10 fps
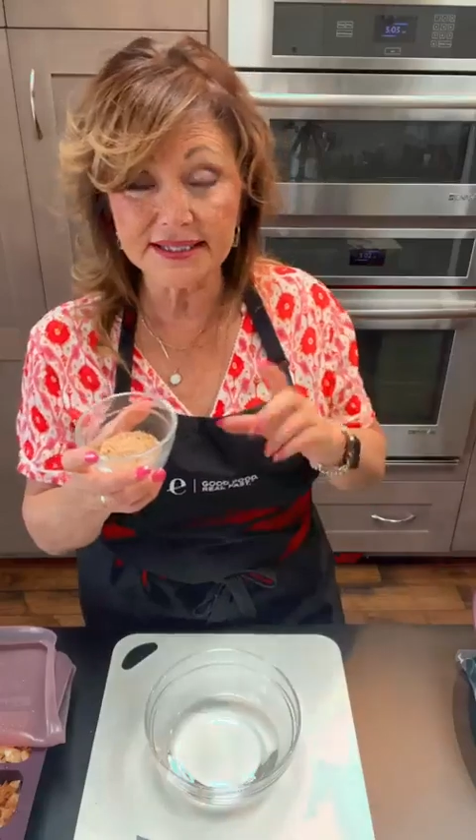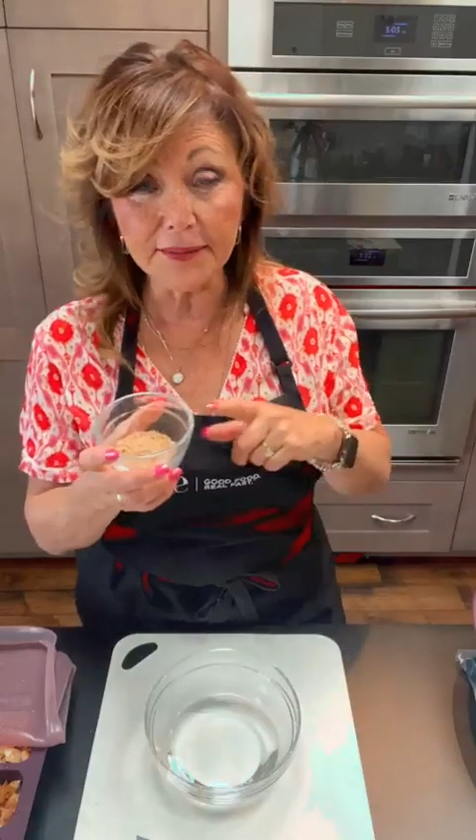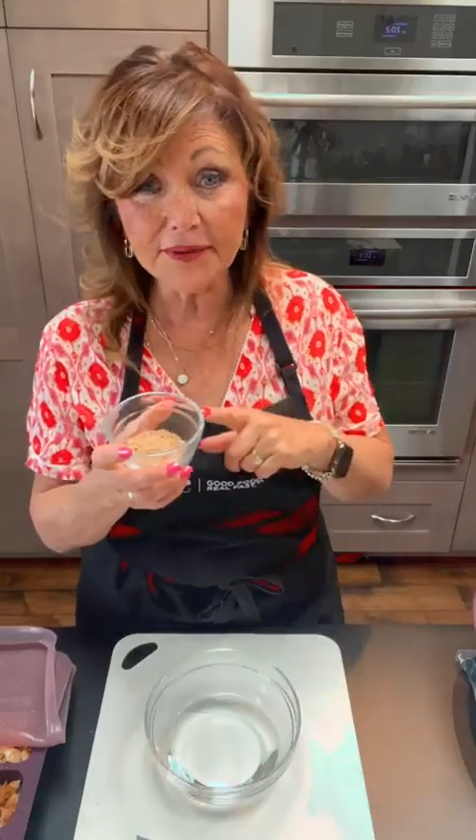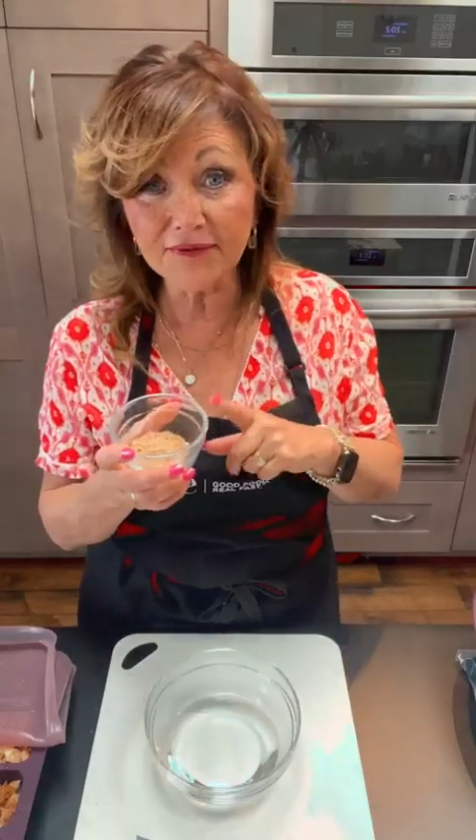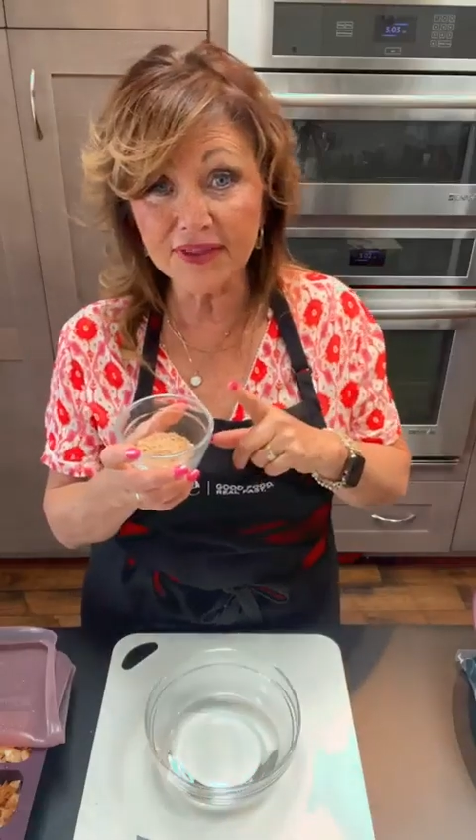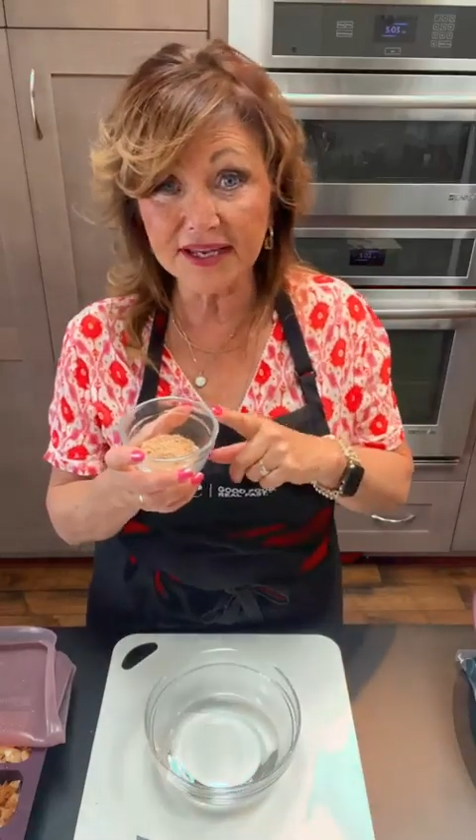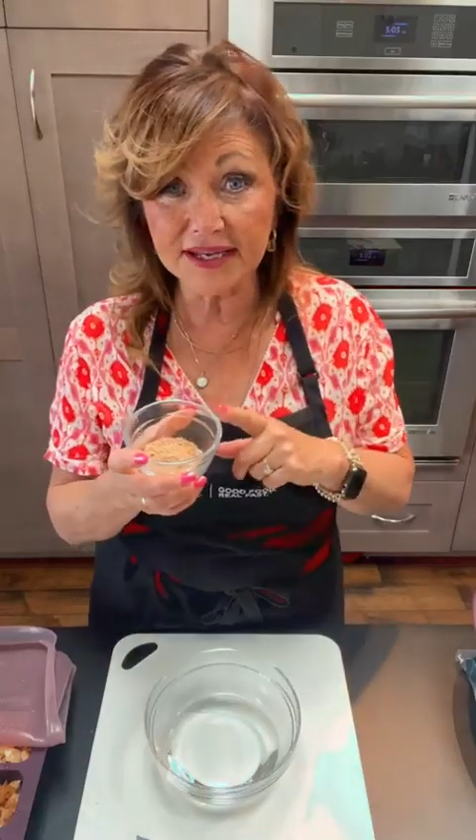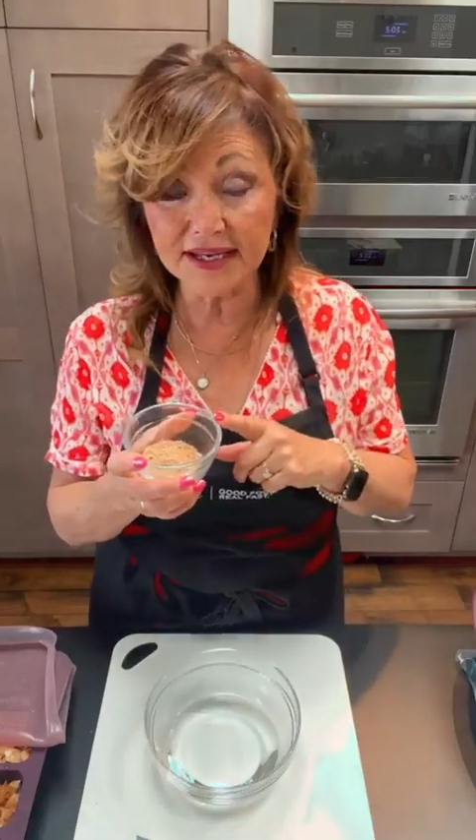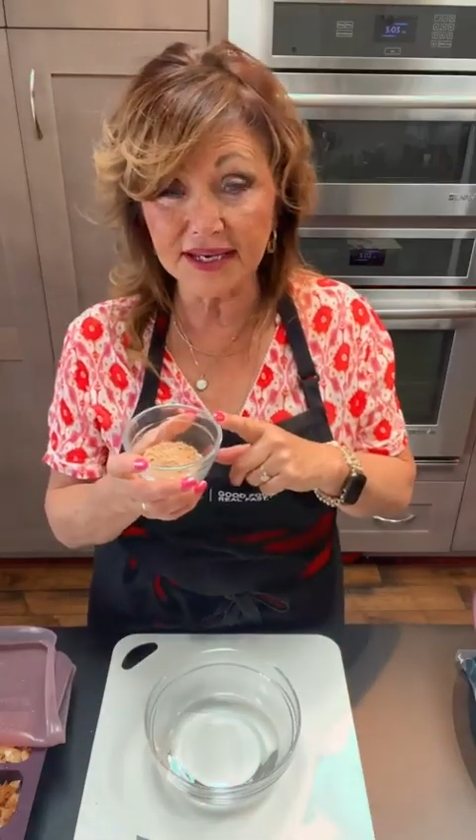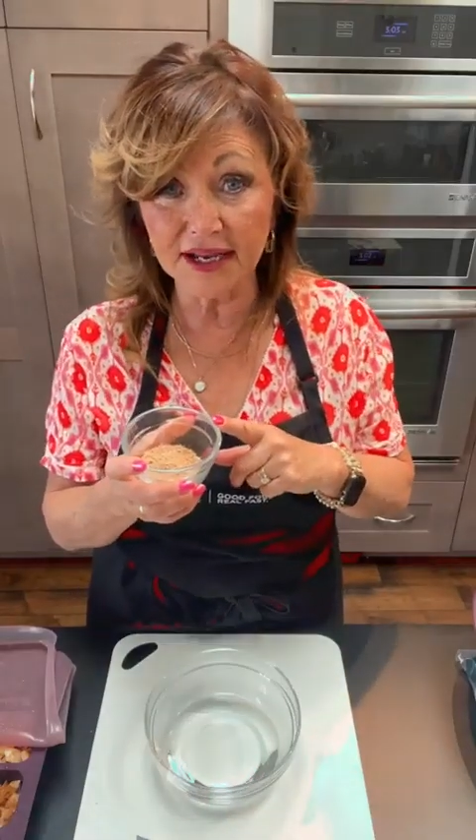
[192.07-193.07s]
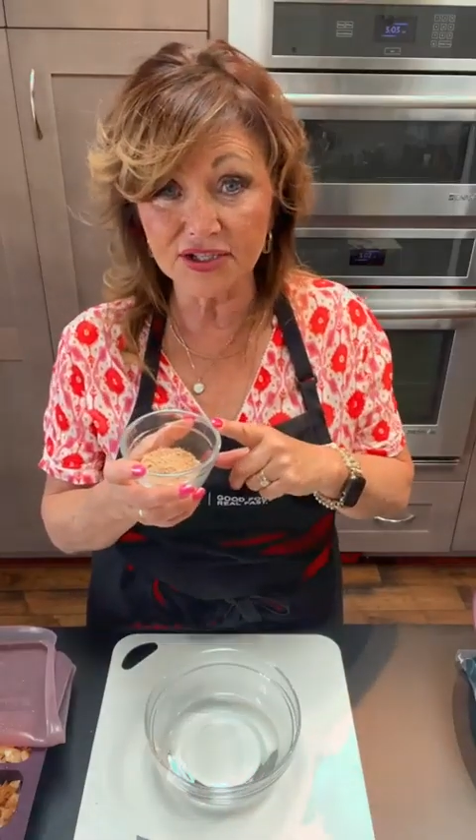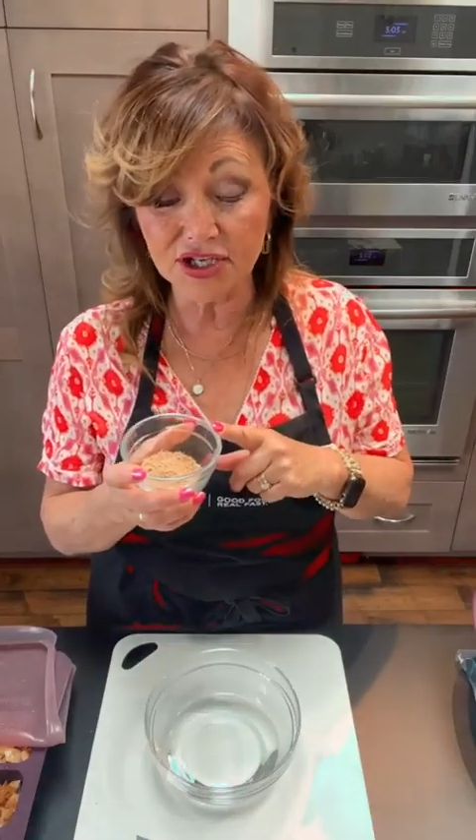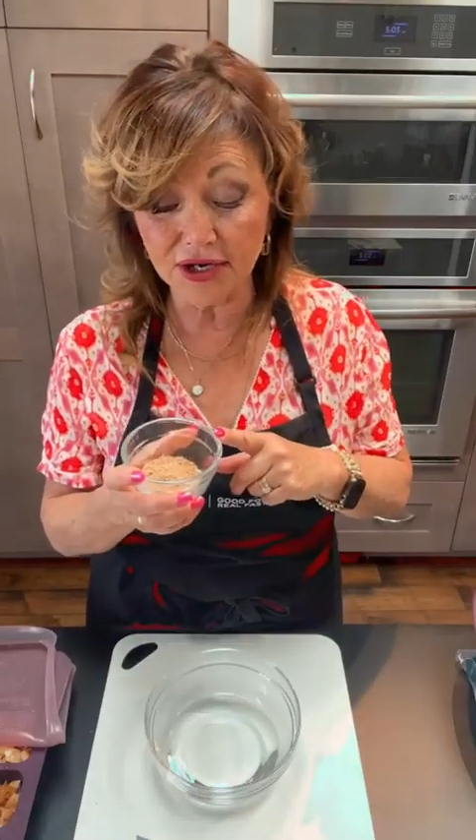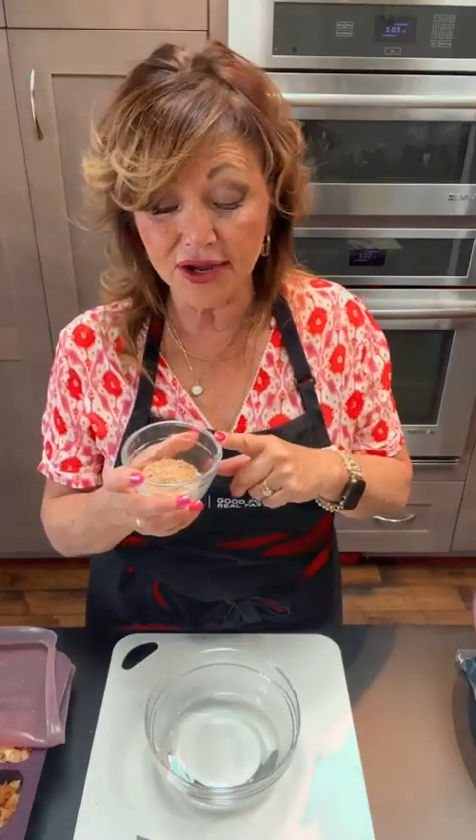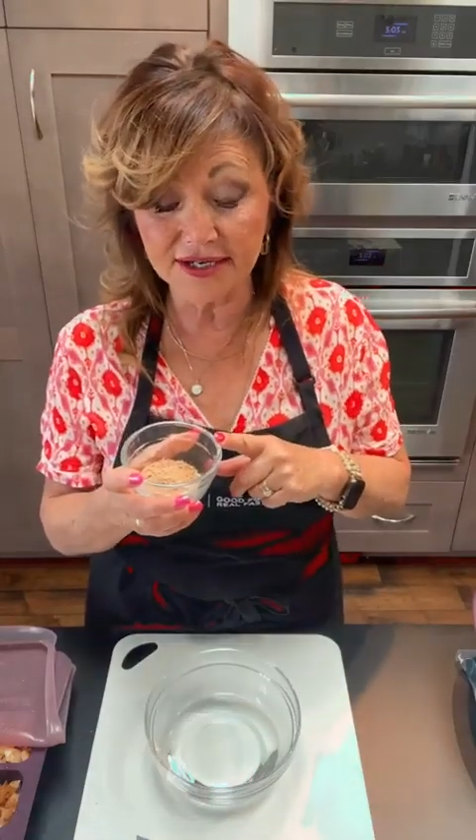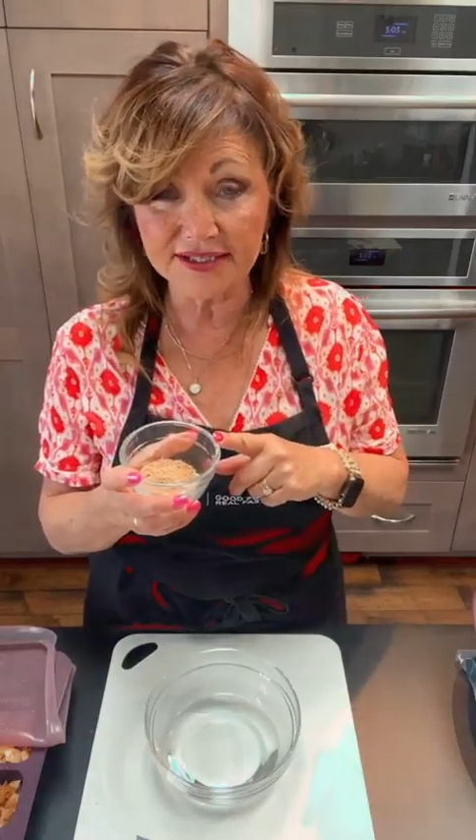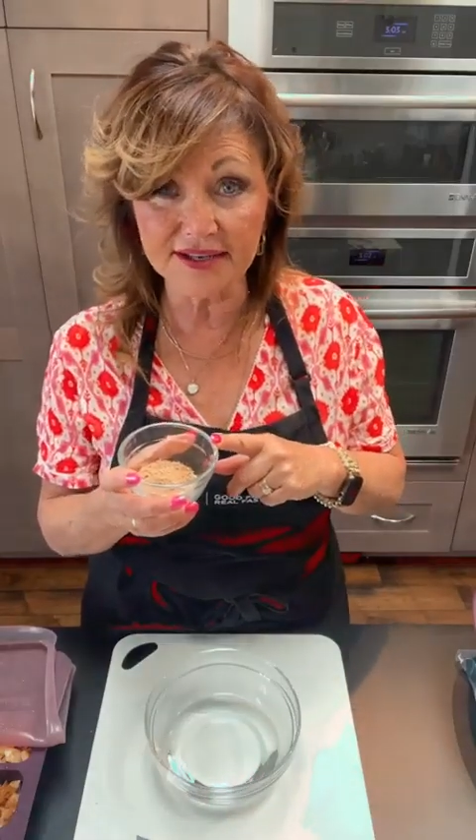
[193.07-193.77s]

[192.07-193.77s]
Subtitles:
Some of the enchilada